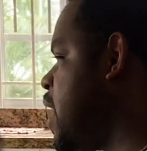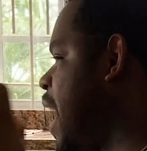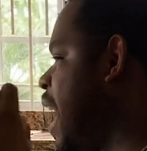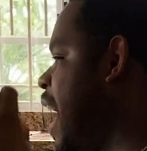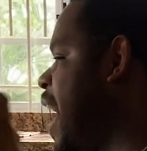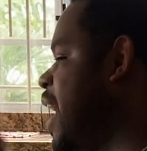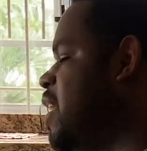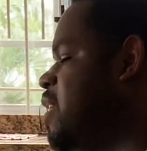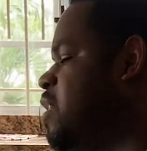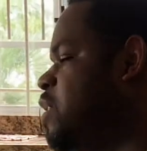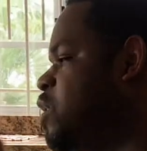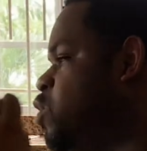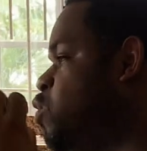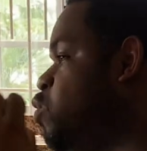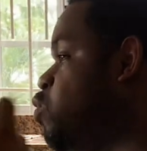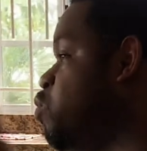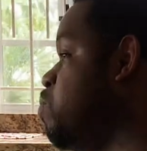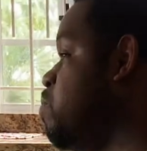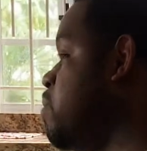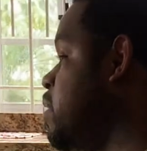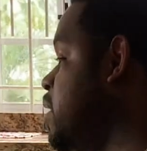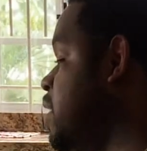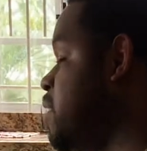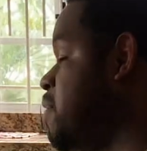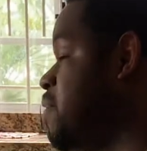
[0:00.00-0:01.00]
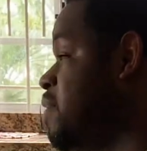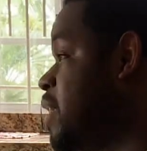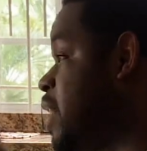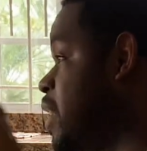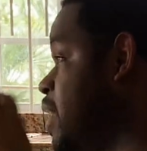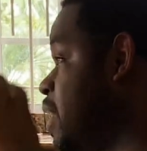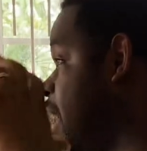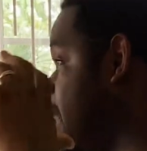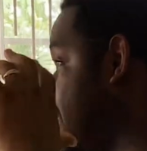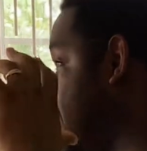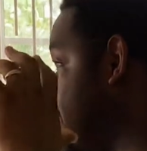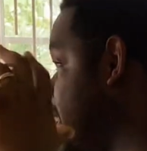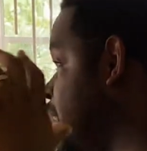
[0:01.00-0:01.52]
I do believe, and
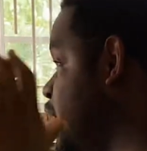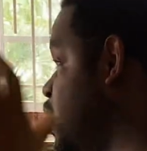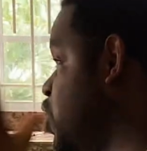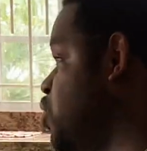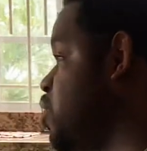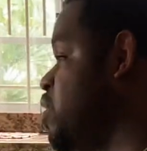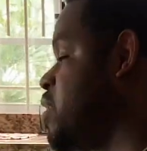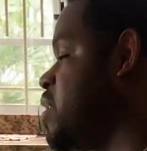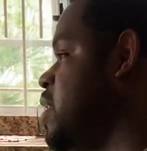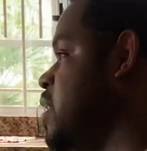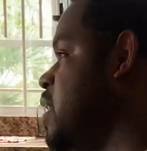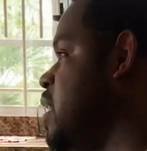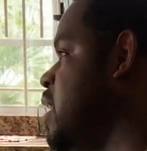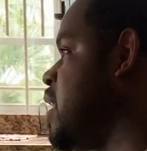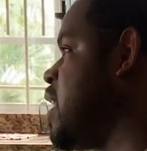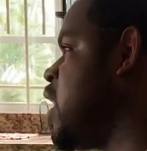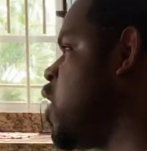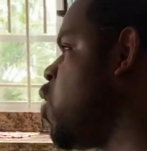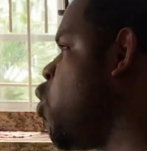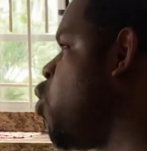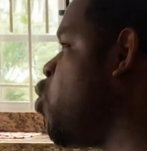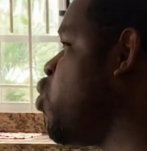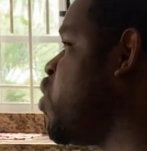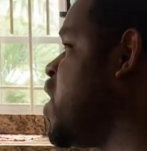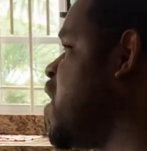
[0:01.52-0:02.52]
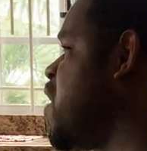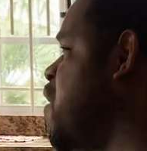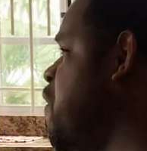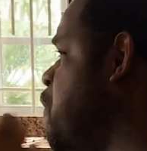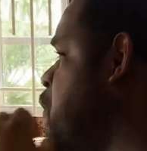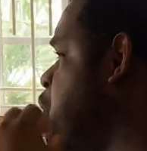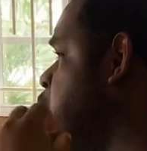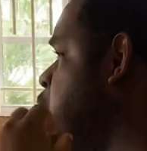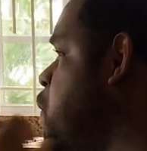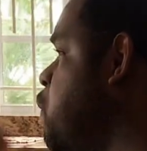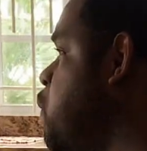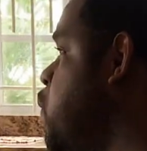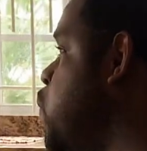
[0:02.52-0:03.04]
I stress again, that only a
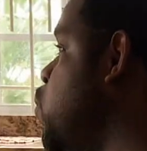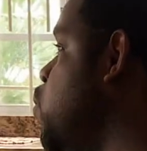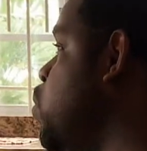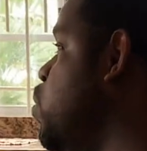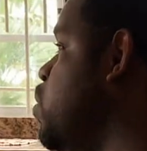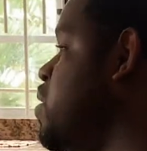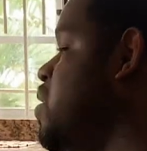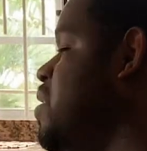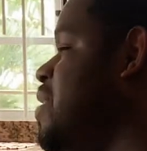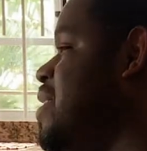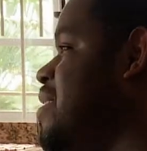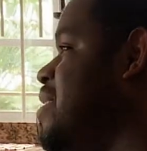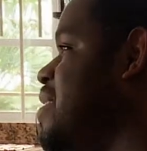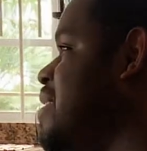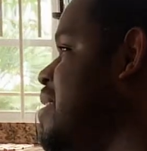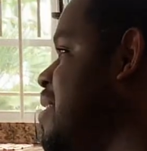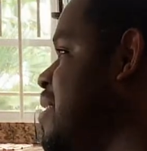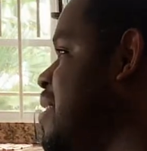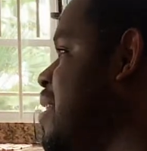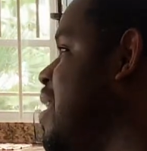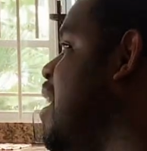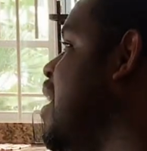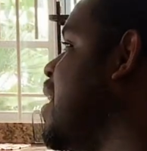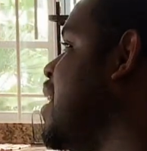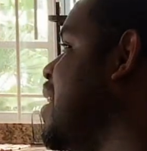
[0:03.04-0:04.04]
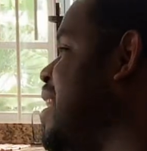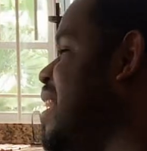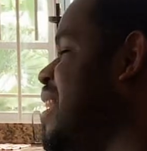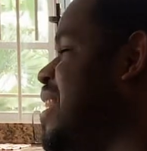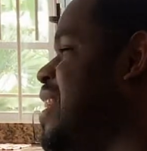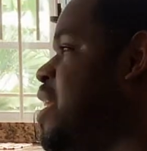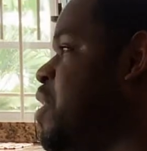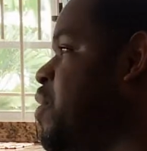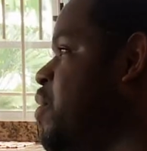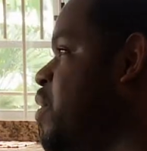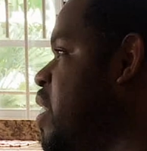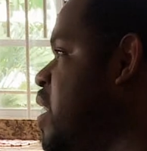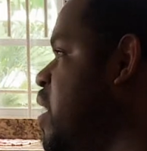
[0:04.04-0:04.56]
fool sees in his heart that
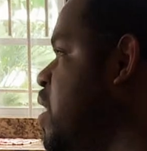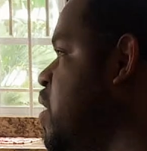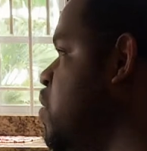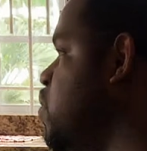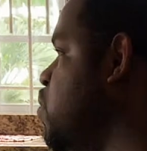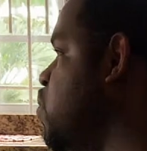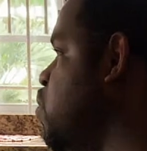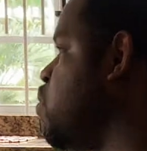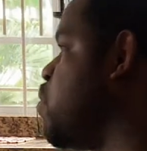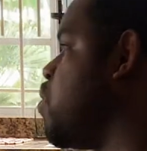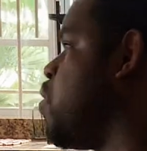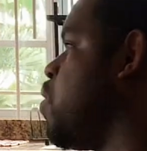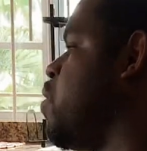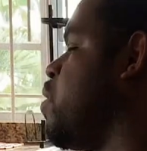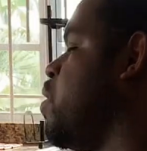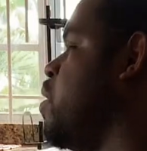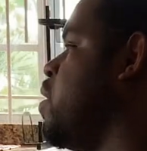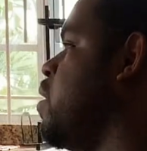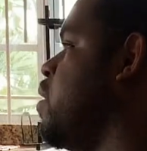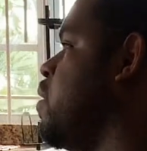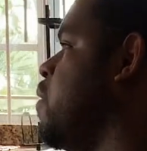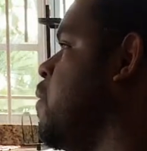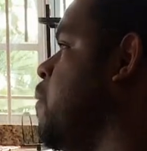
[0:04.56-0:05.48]
there is no God.